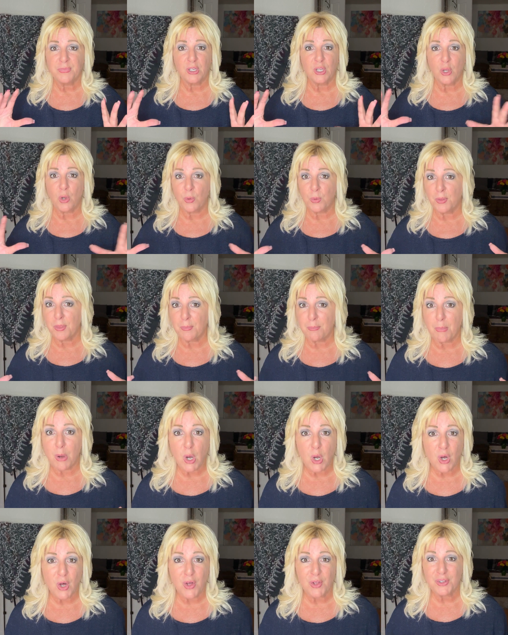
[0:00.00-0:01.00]
go to the
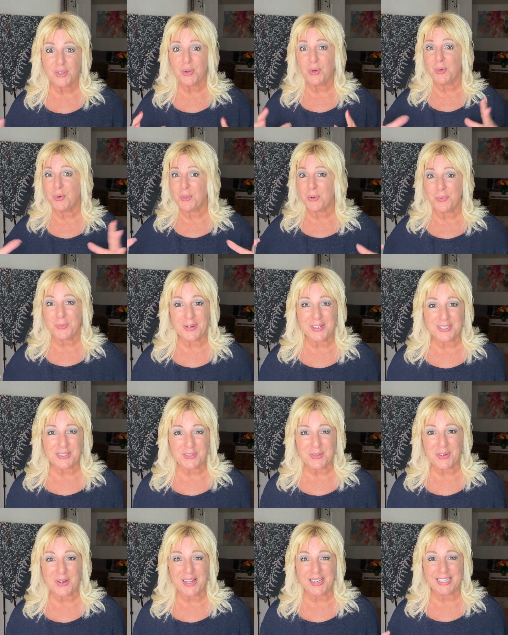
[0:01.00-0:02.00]
mall, go to a
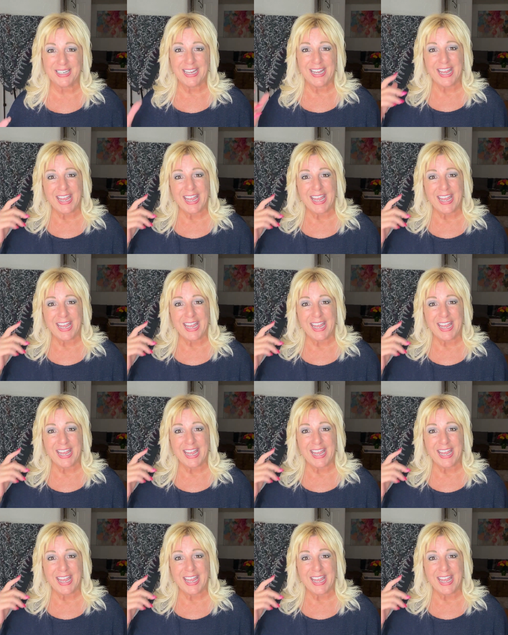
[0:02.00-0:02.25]
restaurant,